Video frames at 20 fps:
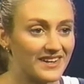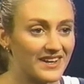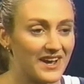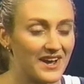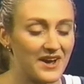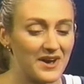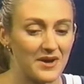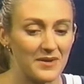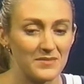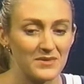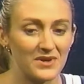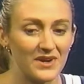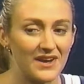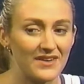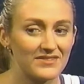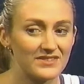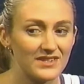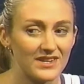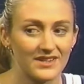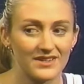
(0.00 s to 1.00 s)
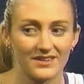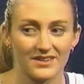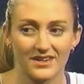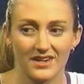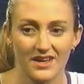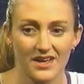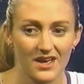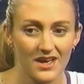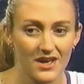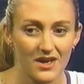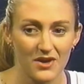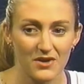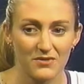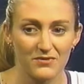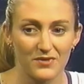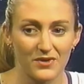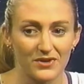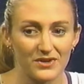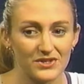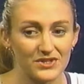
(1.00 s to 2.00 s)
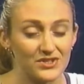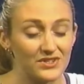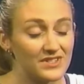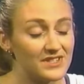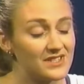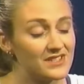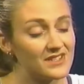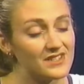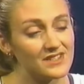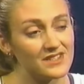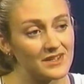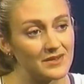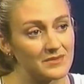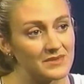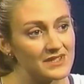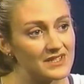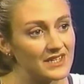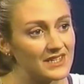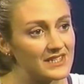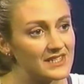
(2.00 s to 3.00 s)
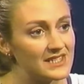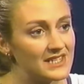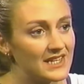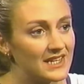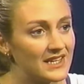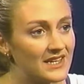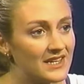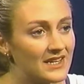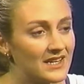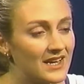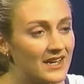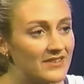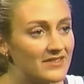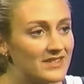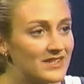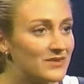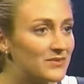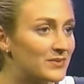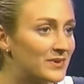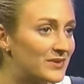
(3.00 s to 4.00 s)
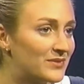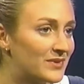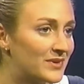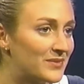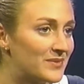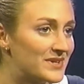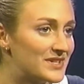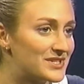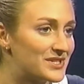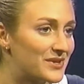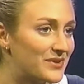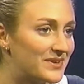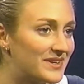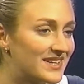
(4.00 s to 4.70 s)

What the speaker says: You know, I've done photo shoots since I'm 16. I did one runway show in